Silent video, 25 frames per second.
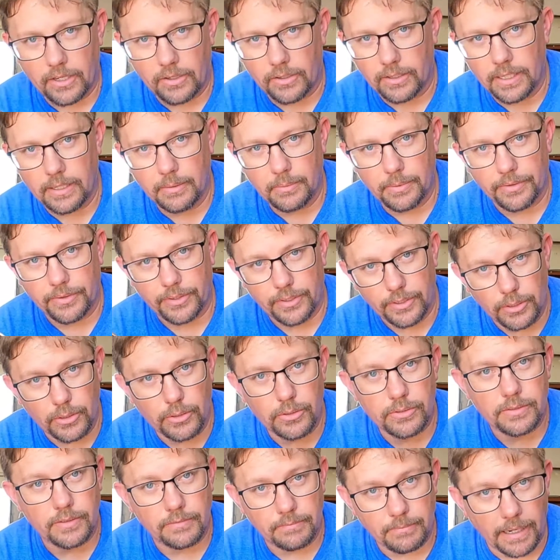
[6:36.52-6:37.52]
agree with the
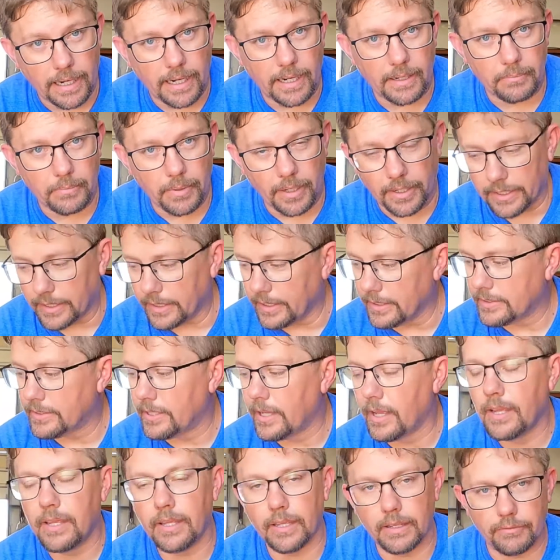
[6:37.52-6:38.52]
use of bearing
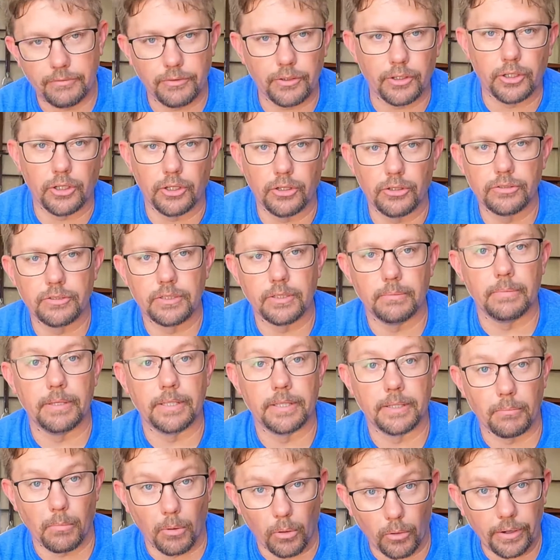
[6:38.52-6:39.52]
buddies if you're using them
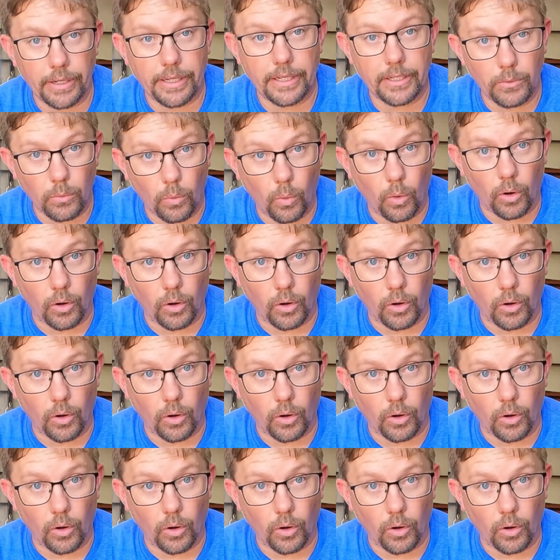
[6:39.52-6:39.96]
in the marine